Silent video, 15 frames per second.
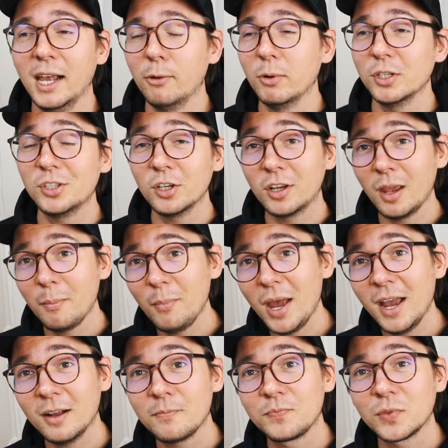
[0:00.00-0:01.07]
And when she came
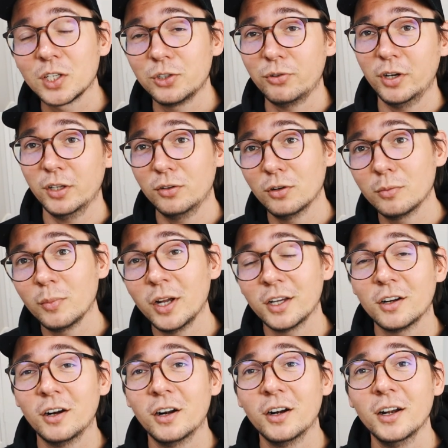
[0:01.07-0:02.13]
back, she returned my
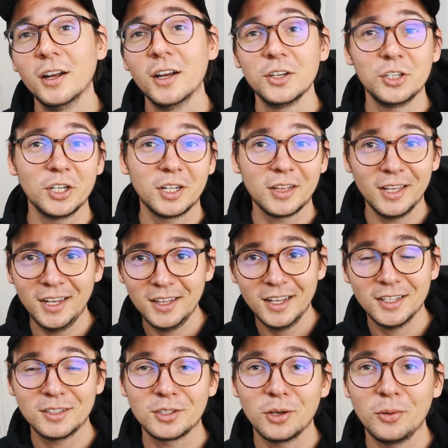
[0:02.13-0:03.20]
car, she cleaned
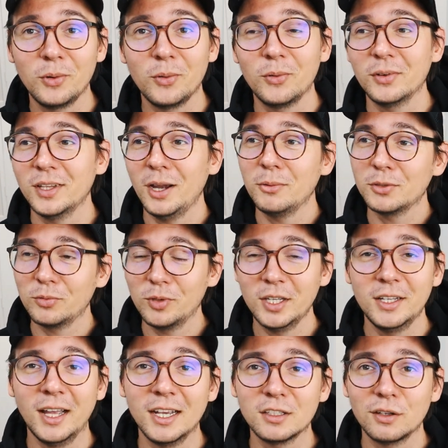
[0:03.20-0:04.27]
it. So that was
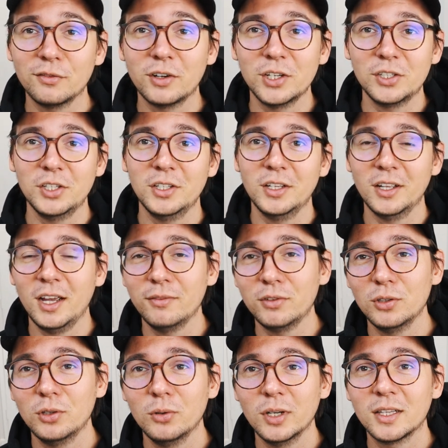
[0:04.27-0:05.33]
really nice of her. She didn't have
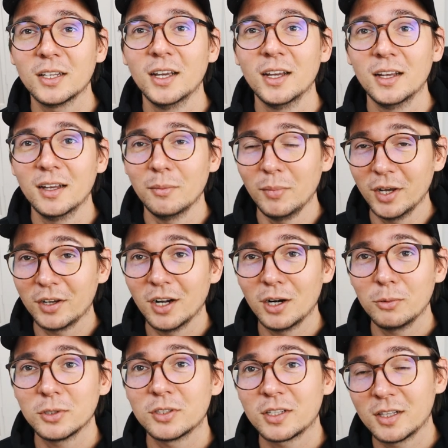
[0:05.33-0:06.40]
to do it. My
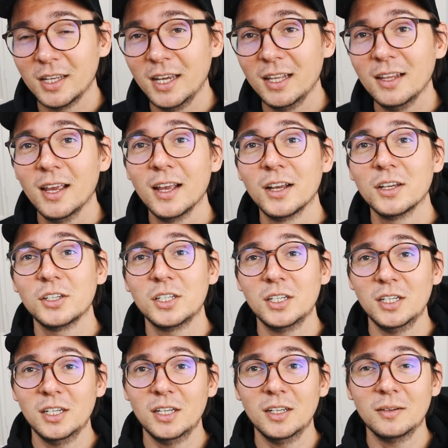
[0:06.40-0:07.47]
car was clean.
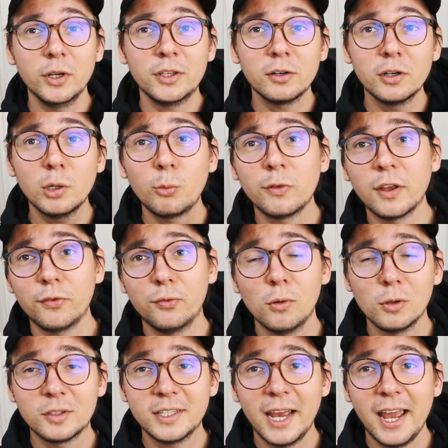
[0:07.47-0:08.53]
She returned it with a
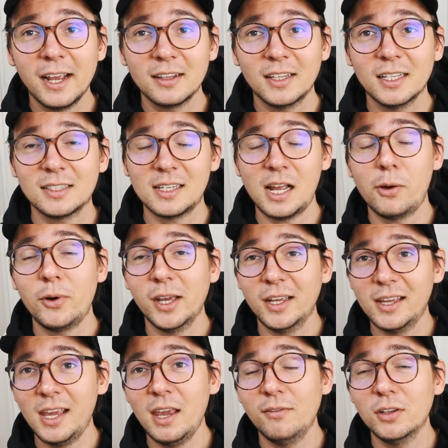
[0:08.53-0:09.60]
full tank. That's how I
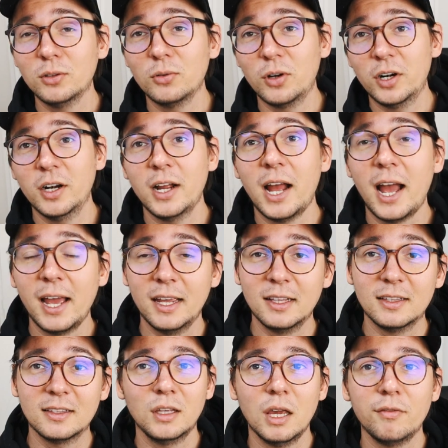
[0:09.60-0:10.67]
gave it to her.
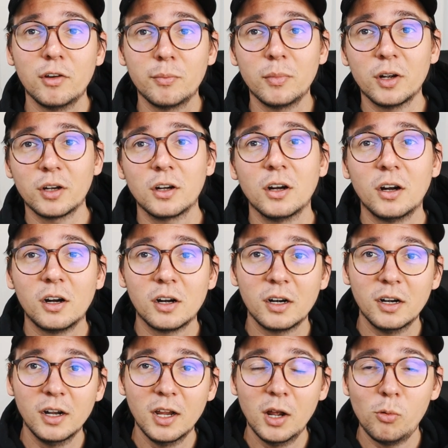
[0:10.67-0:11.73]
I gave her my
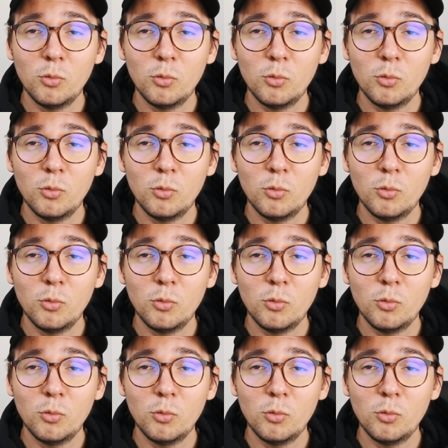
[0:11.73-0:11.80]
car